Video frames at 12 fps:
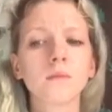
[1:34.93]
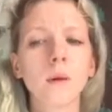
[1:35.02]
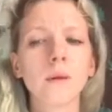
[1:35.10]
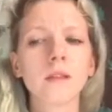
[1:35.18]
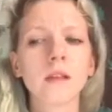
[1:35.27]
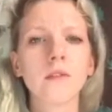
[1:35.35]

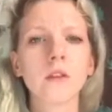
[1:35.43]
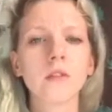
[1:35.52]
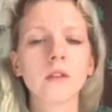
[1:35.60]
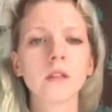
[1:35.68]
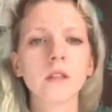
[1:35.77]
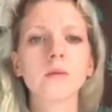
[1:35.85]
maybe 7
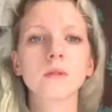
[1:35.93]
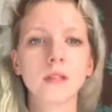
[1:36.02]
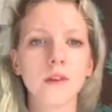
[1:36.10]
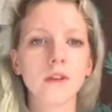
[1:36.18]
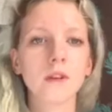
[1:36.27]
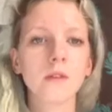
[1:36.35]
of us. There was
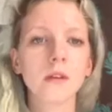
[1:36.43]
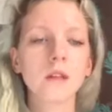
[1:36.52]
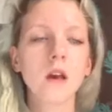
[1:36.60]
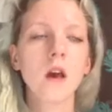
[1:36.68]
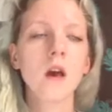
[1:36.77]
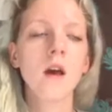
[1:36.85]
7 of us.
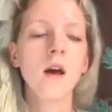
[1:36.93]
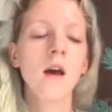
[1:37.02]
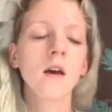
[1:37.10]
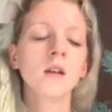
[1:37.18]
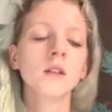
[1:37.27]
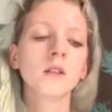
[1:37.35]

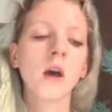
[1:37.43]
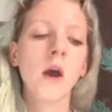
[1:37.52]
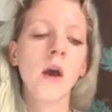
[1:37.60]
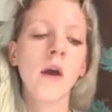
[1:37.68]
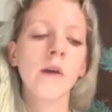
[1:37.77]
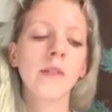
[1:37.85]

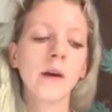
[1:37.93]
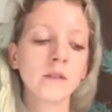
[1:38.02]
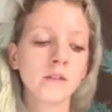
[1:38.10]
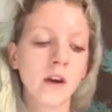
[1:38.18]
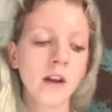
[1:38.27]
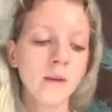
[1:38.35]
So that
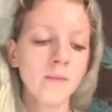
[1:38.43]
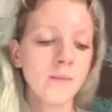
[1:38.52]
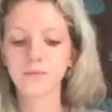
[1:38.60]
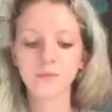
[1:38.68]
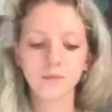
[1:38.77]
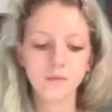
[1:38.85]
was fun.
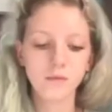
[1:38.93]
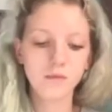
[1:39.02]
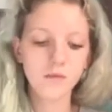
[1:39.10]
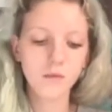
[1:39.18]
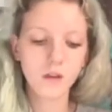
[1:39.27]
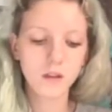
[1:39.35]

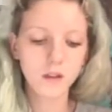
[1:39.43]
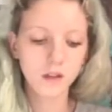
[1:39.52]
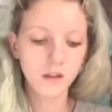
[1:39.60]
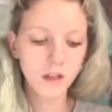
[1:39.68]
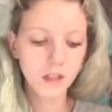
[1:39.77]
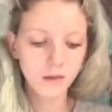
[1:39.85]
So
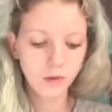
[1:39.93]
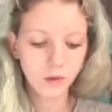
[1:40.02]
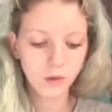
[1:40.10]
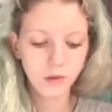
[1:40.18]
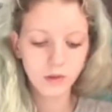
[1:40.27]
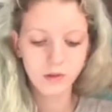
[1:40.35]
first of
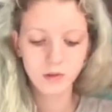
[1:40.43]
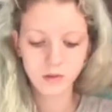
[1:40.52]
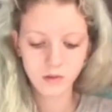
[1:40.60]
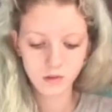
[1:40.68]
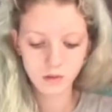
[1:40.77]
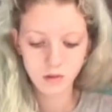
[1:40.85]
all,
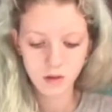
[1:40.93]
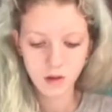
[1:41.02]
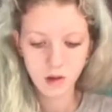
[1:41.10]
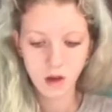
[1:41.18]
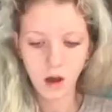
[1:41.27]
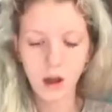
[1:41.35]

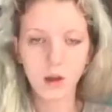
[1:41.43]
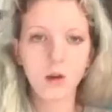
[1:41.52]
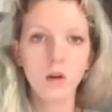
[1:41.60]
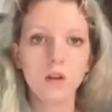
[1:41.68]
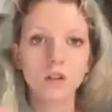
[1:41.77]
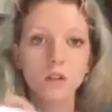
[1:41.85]
I
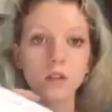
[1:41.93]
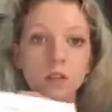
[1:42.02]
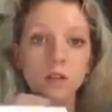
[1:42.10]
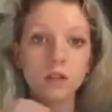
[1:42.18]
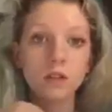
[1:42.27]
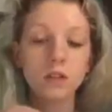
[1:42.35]
got
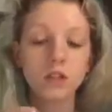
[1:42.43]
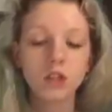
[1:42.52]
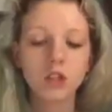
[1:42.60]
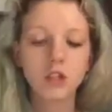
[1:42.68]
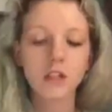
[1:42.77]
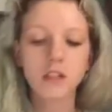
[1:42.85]
this
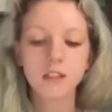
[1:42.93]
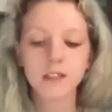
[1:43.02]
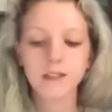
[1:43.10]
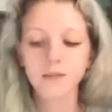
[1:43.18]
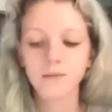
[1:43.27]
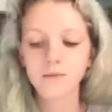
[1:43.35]
sheet